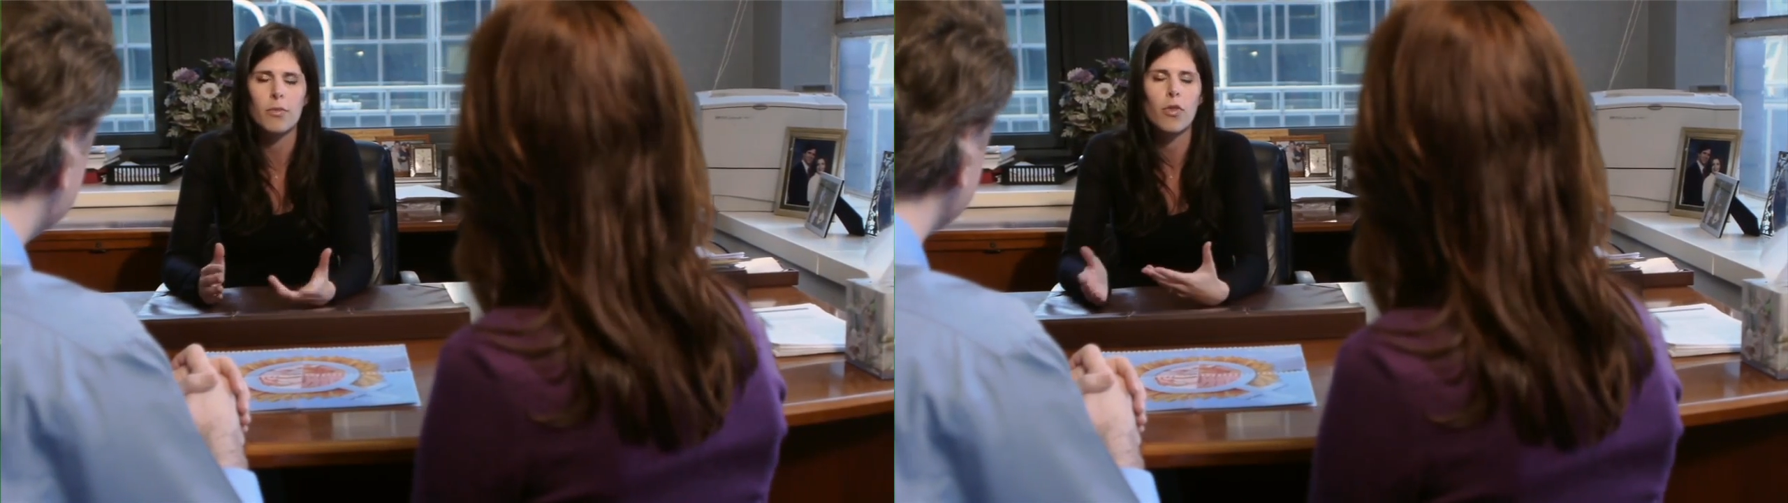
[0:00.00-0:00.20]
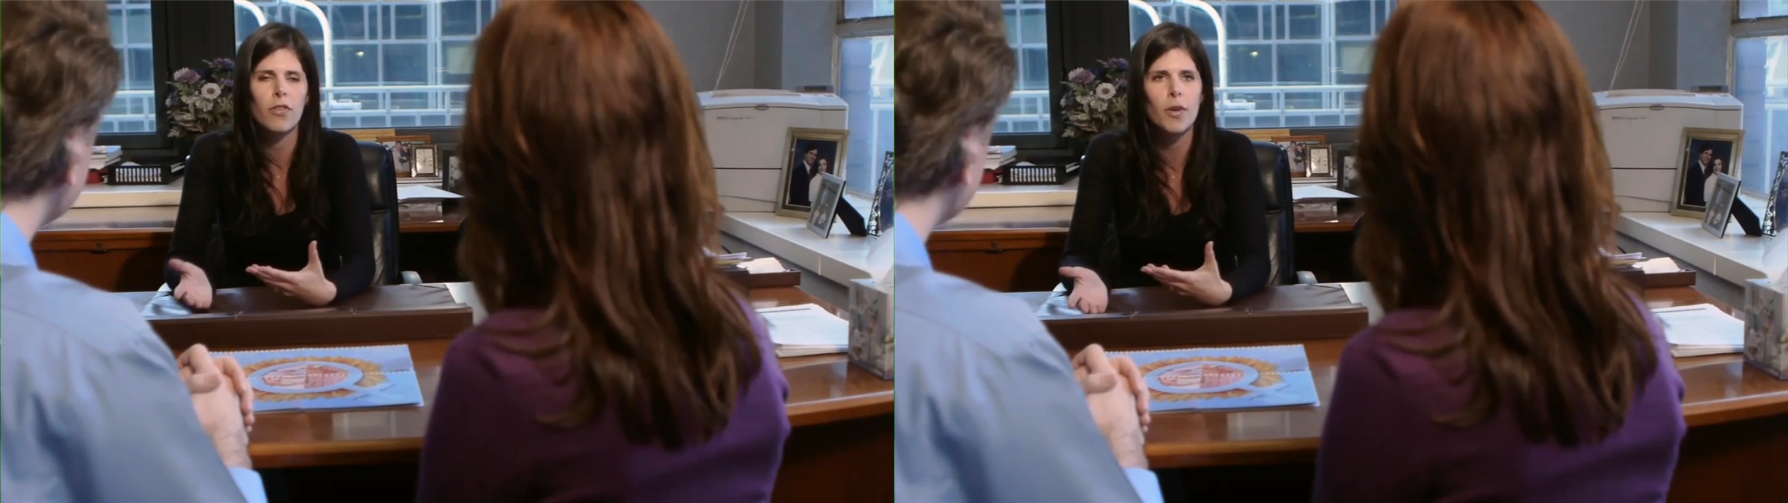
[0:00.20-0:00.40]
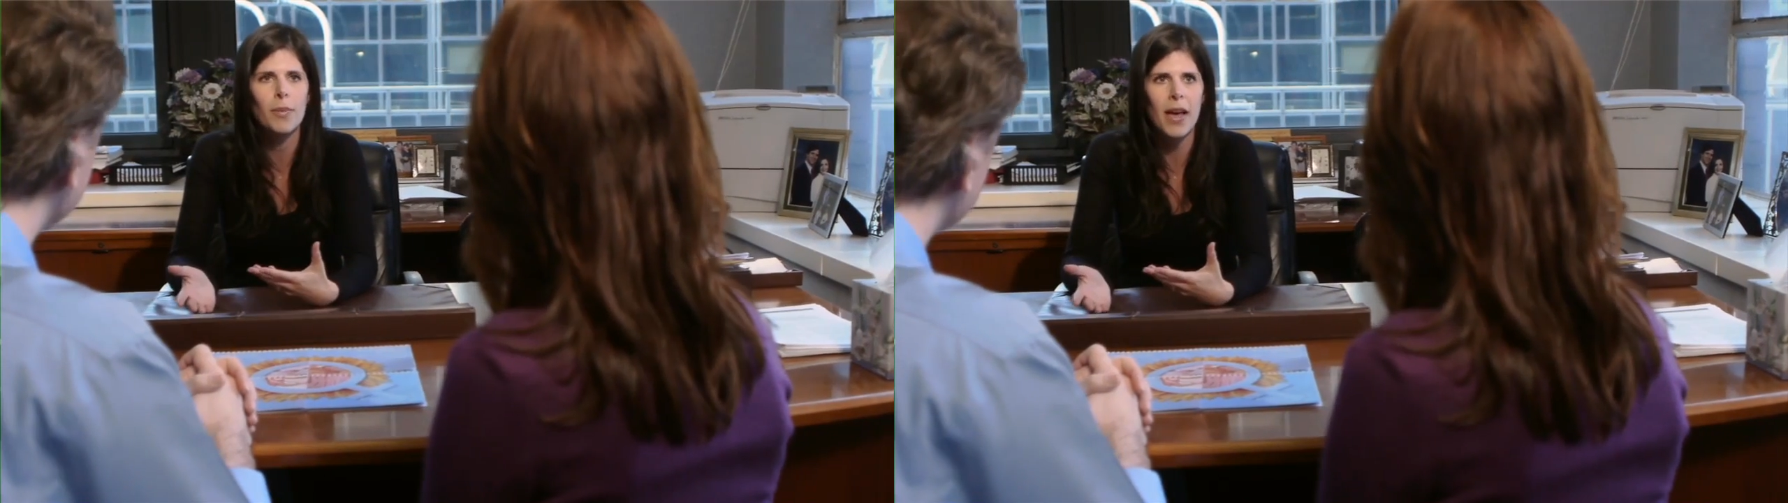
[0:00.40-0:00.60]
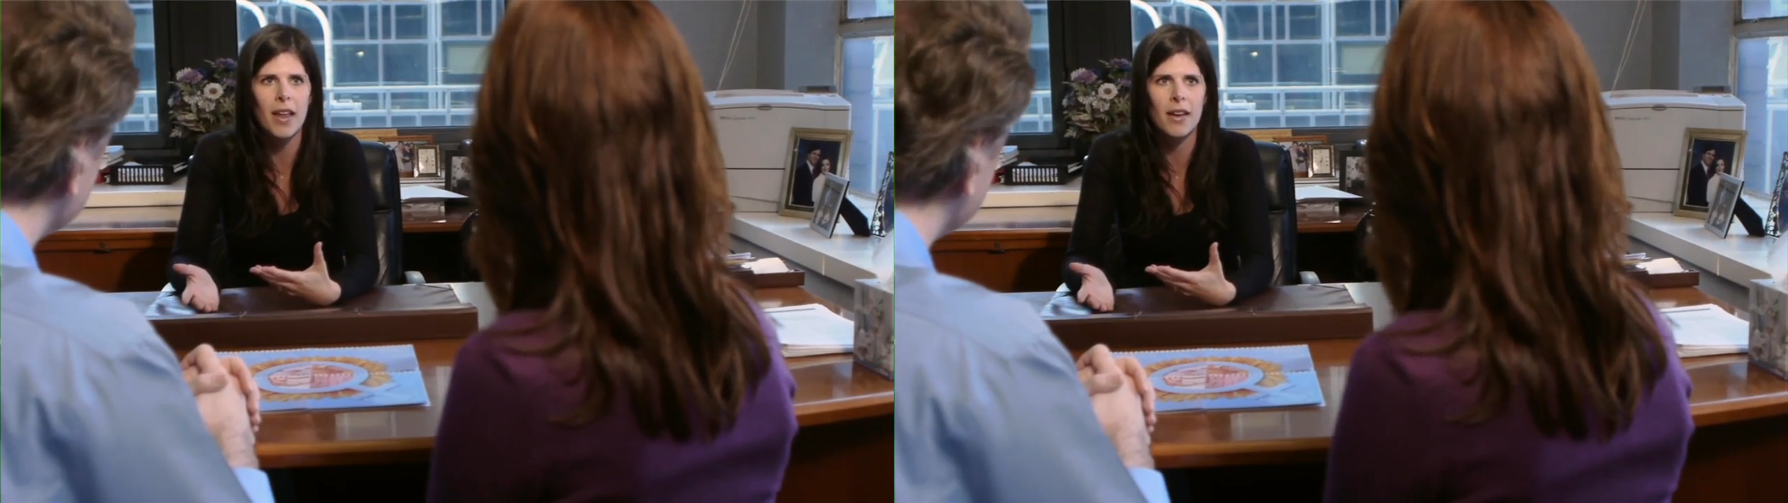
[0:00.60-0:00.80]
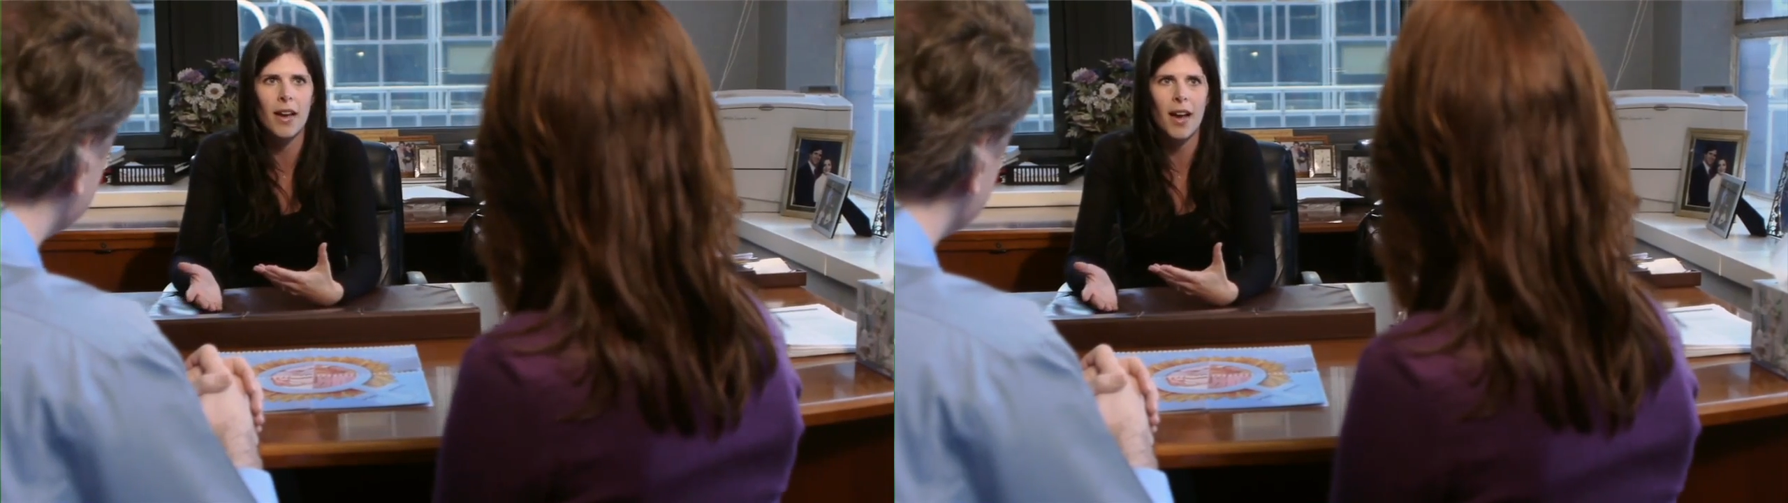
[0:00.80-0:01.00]
on how
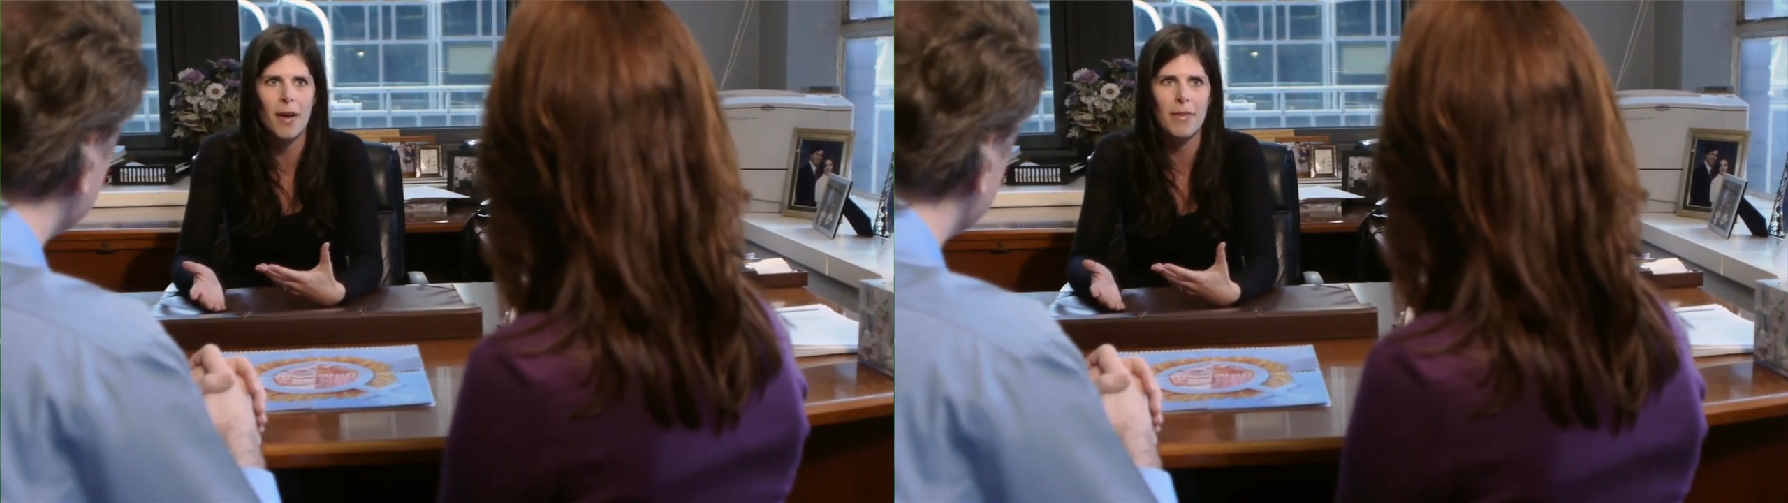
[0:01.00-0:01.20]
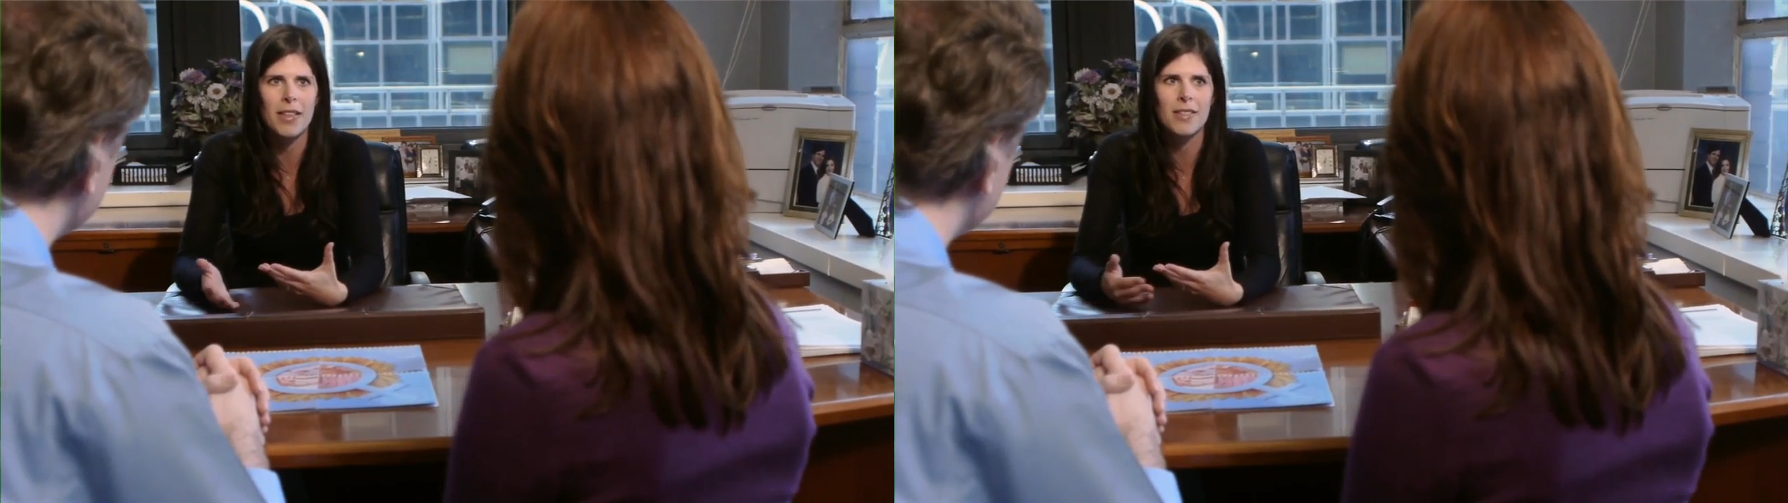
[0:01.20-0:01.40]
to eat